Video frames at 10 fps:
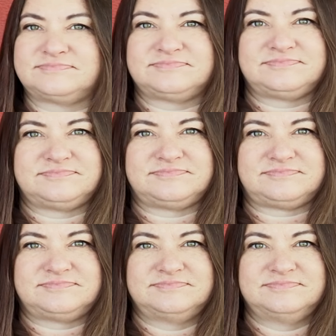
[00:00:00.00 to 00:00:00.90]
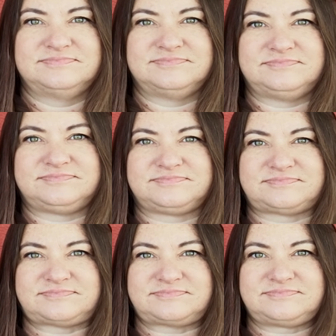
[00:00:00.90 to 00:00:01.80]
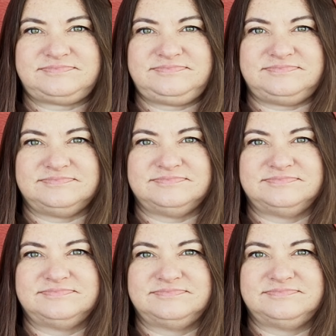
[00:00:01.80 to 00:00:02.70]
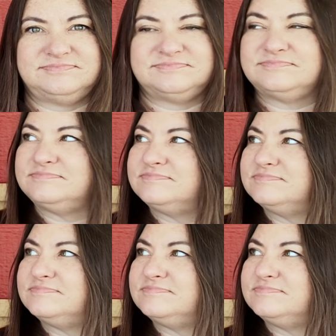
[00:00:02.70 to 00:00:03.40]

This person isn't speaking.